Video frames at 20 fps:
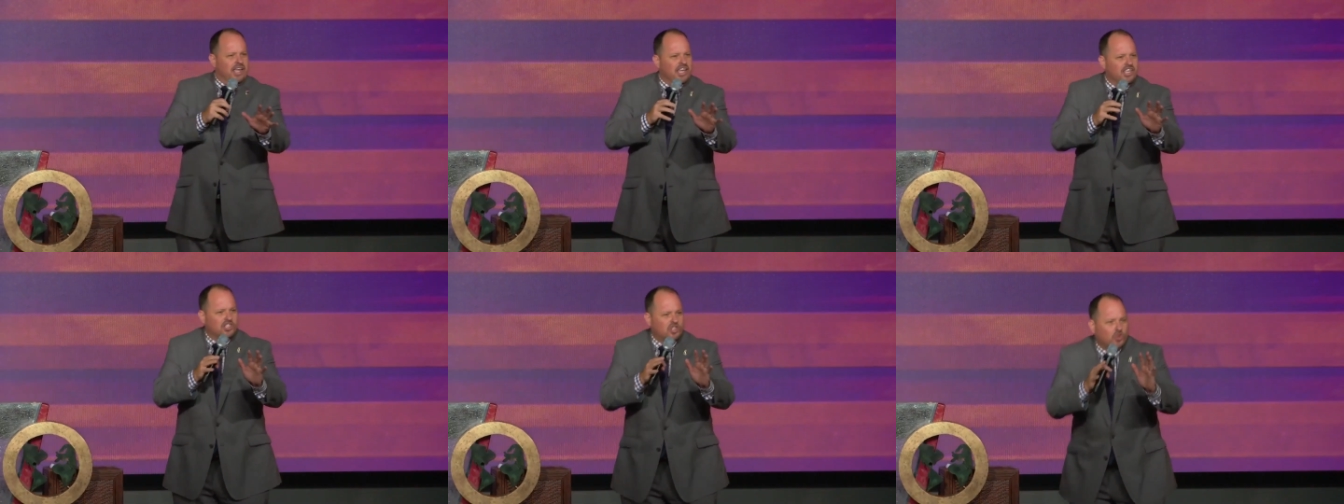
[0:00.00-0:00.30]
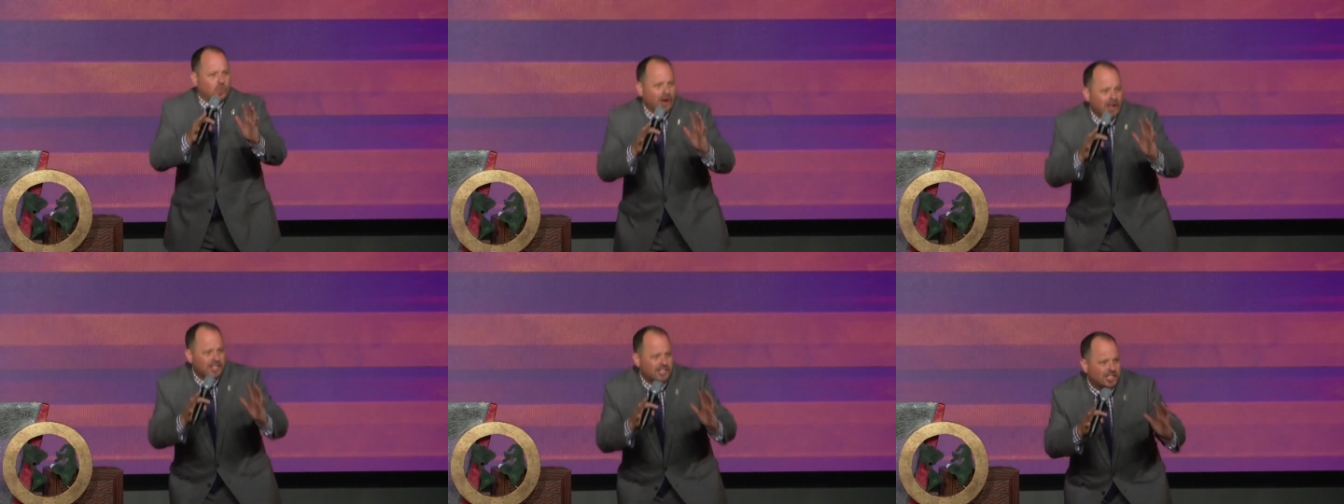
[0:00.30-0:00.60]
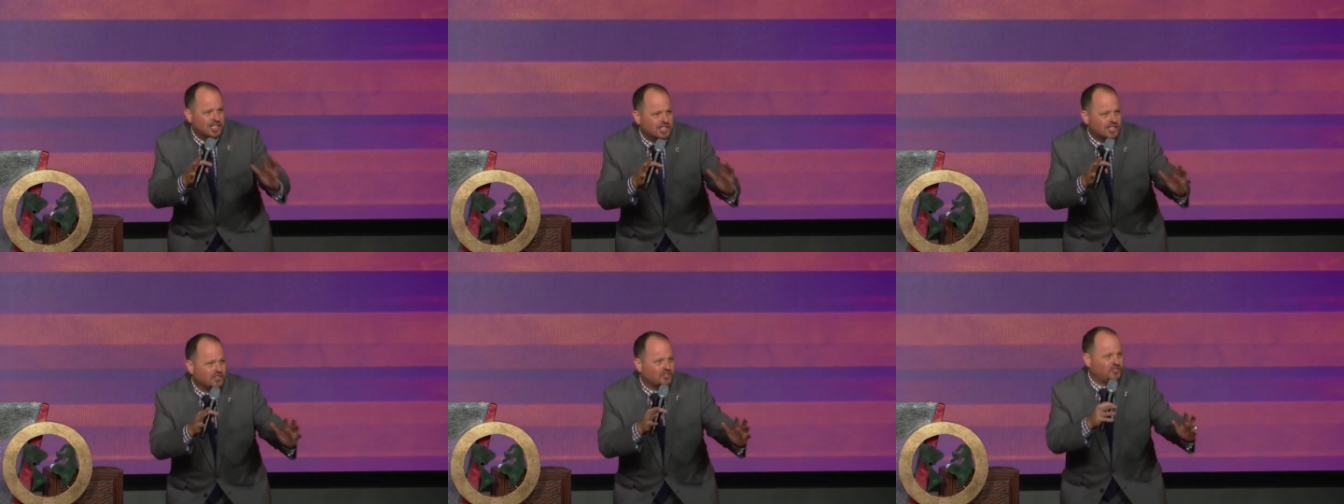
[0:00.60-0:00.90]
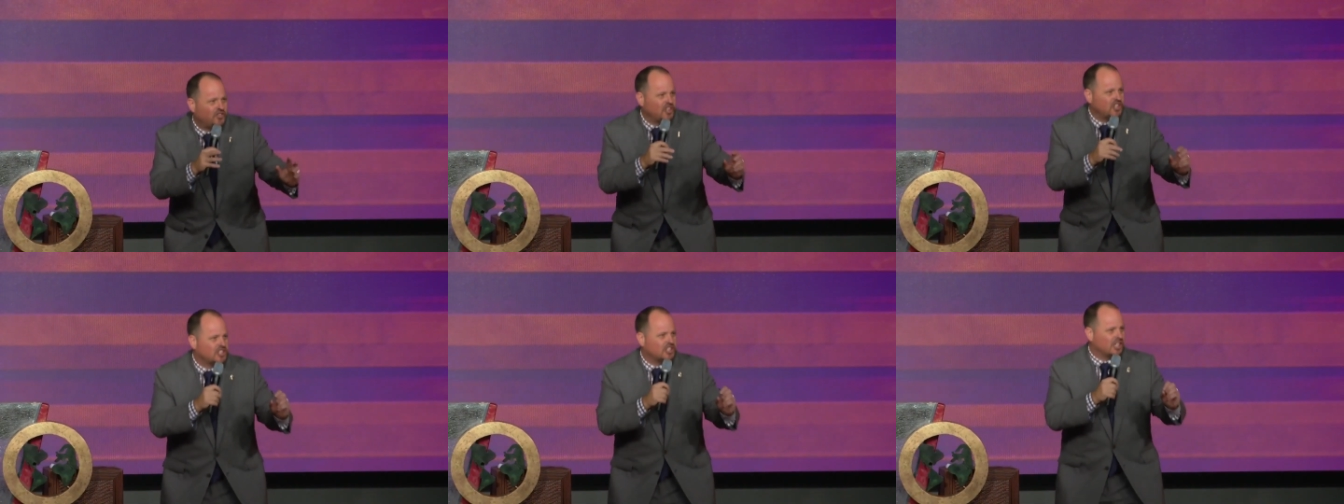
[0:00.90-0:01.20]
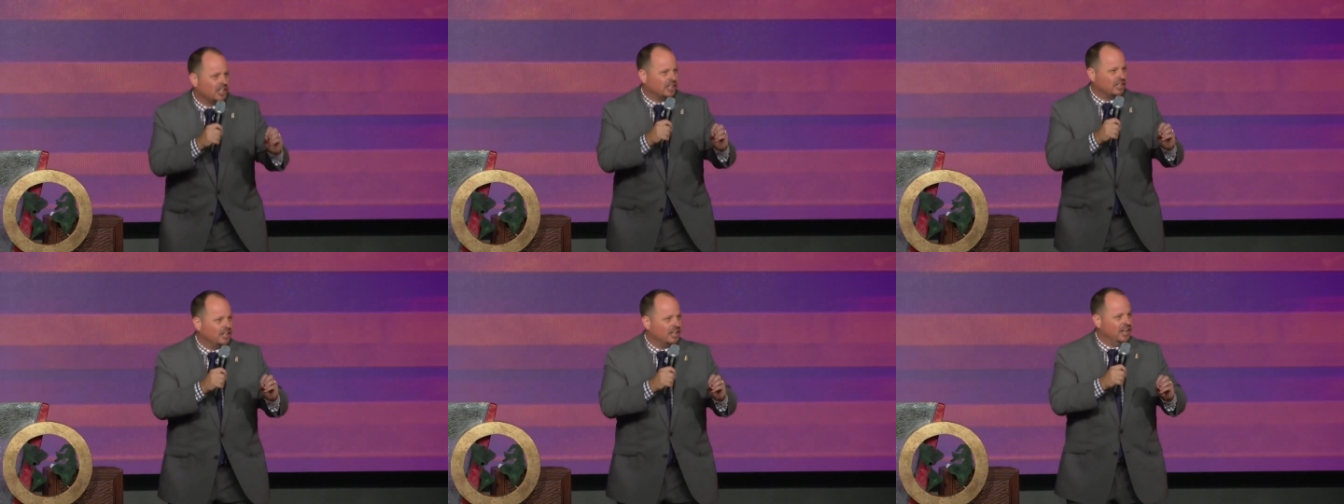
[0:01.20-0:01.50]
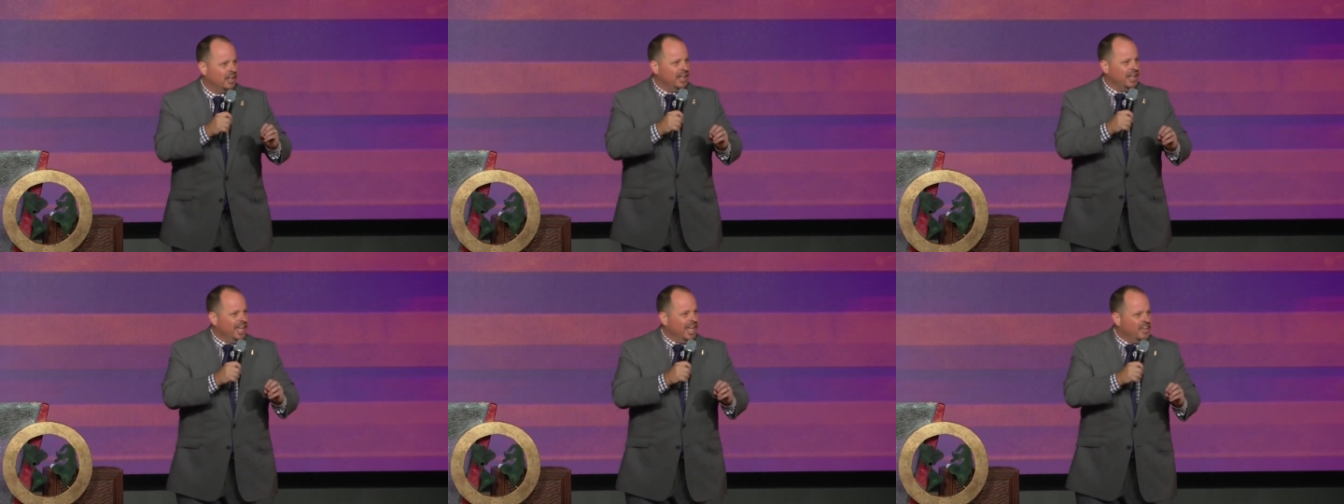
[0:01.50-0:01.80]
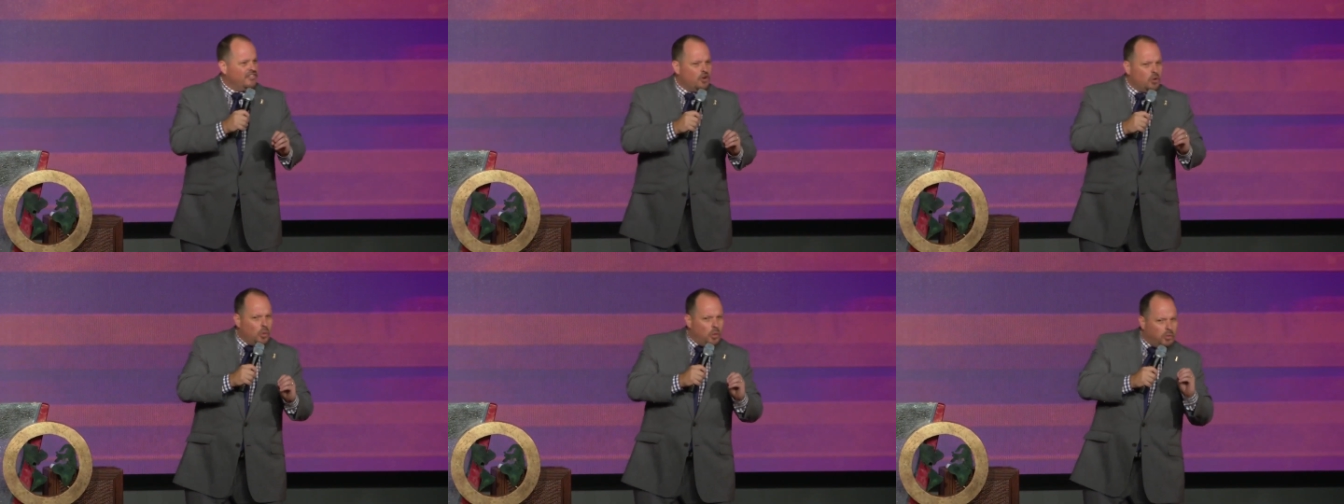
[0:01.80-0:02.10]
His grace is sufficient.
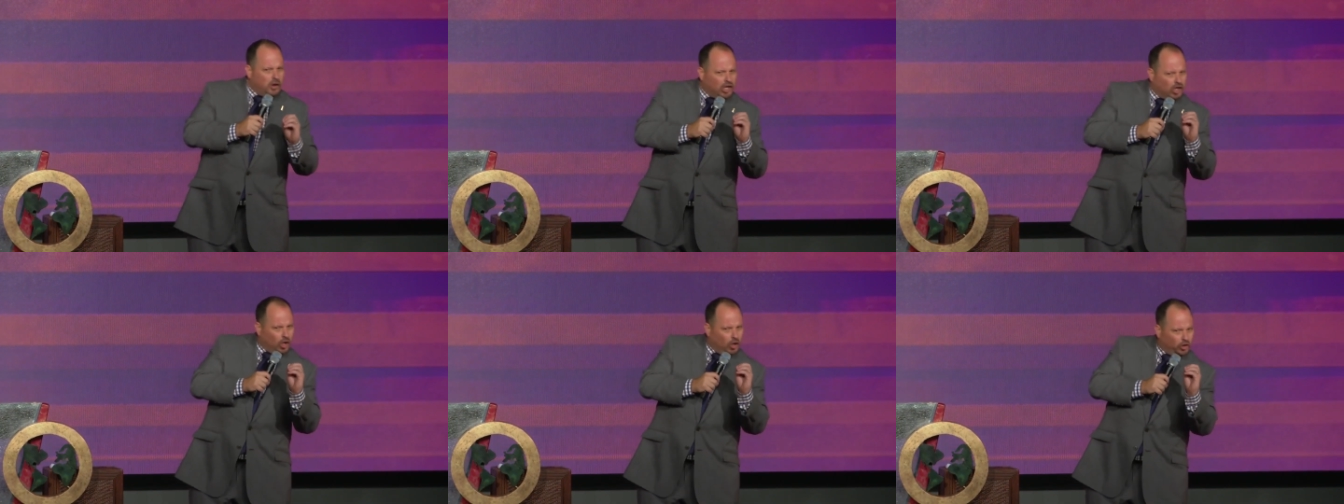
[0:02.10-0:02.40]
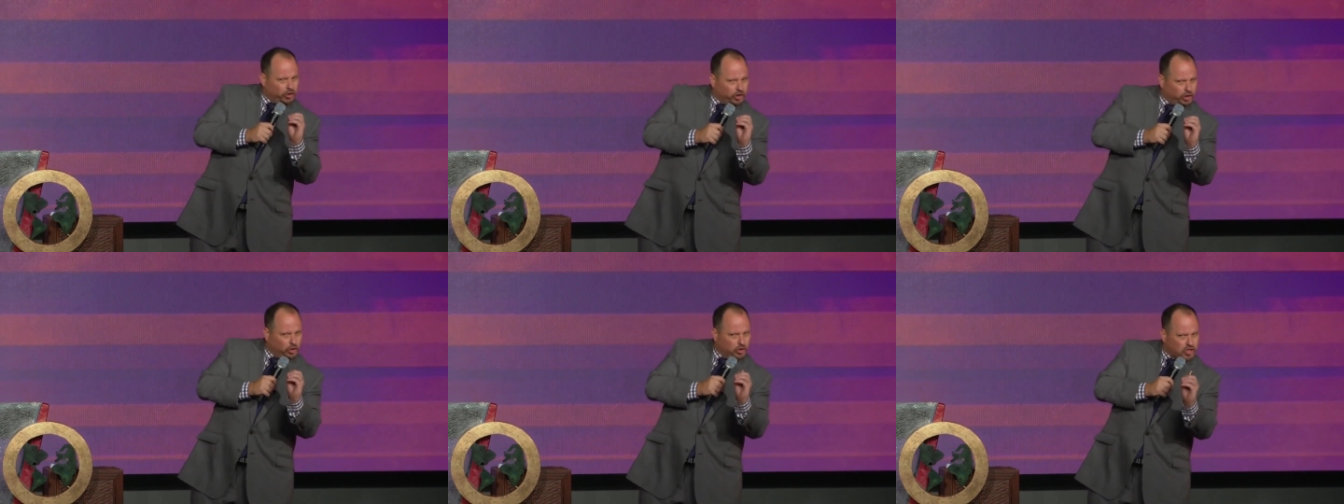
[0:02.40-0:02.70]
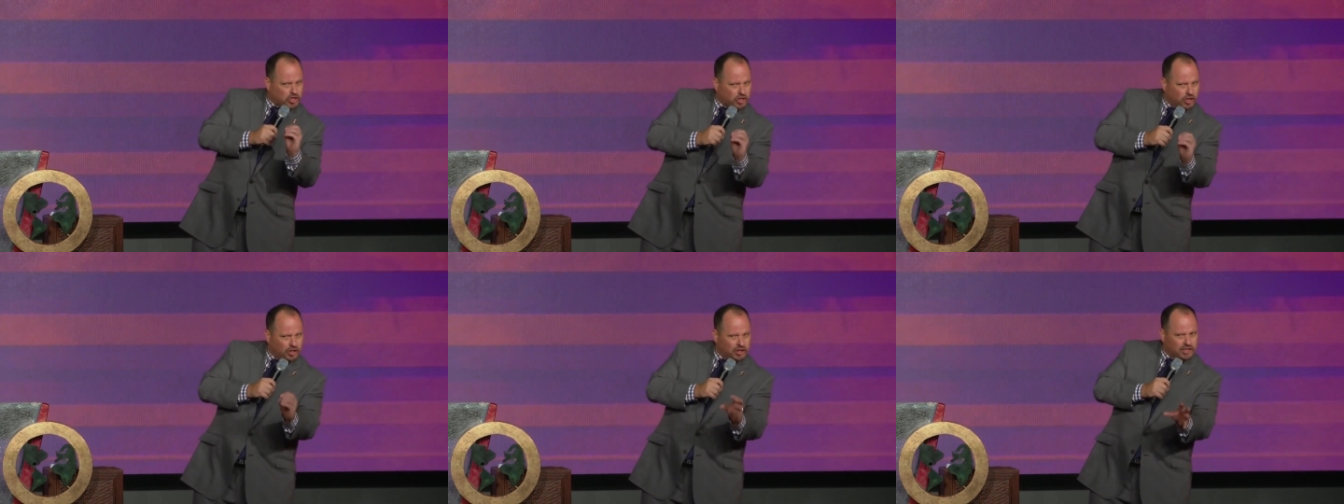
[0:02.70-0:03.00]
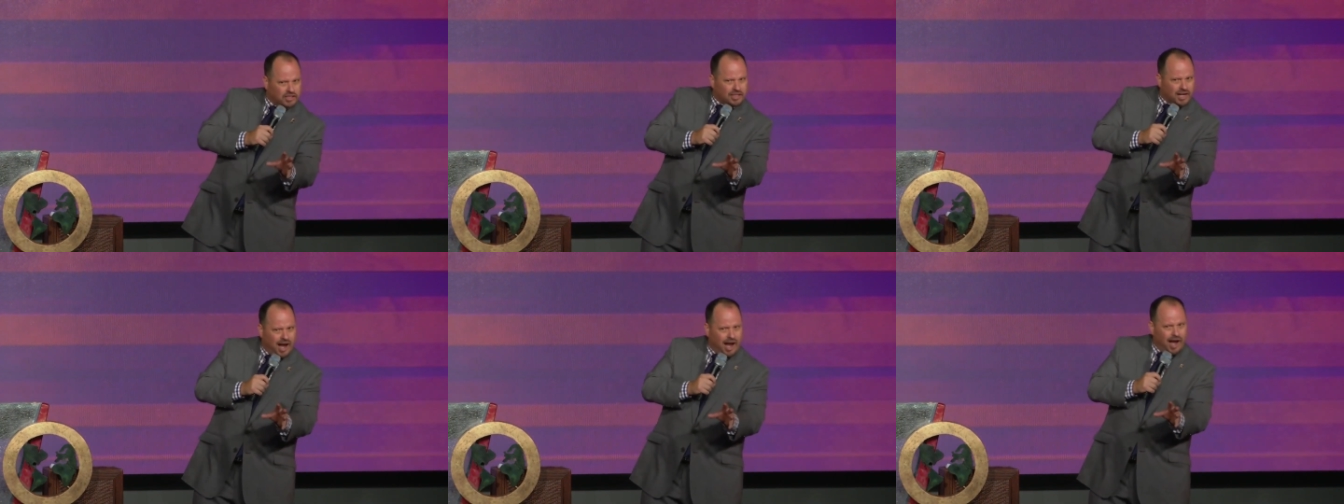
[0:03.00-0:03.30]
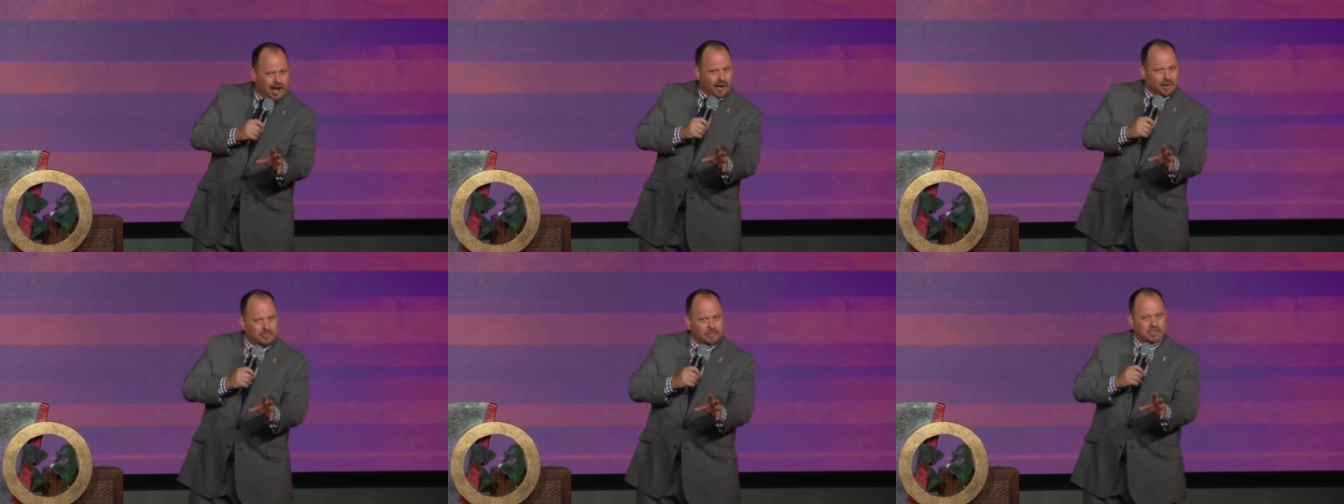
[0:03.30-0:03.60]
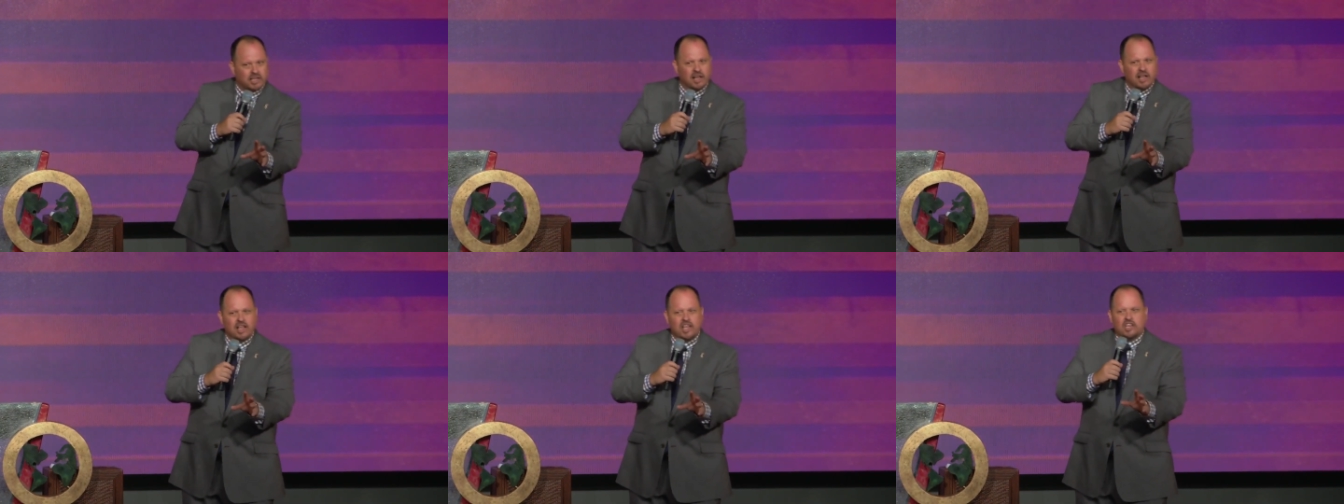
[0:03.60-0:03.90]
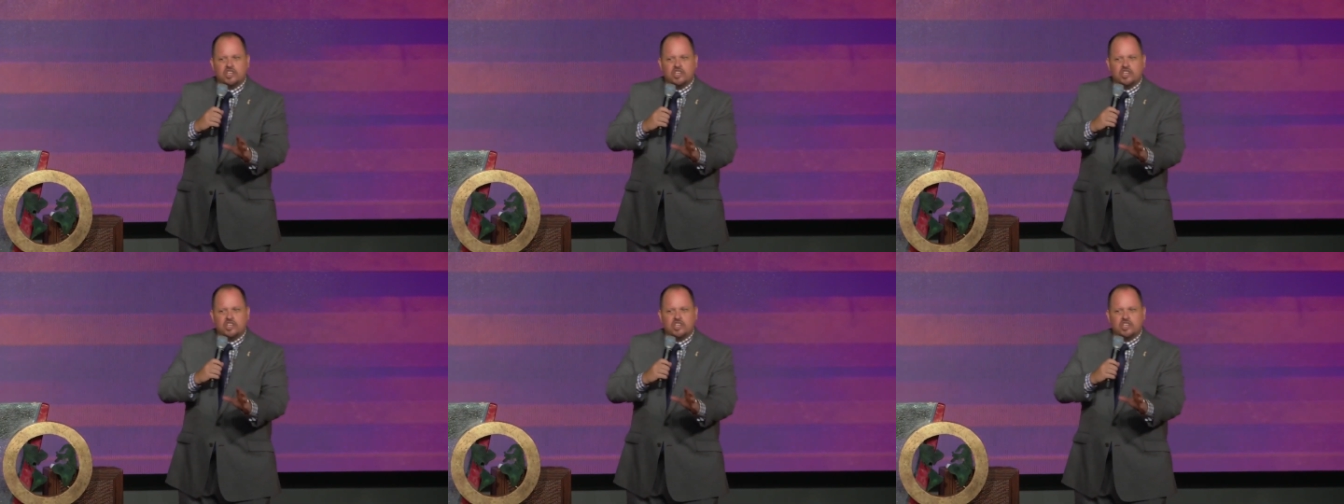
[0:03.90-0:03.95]
Even when we go through certain times,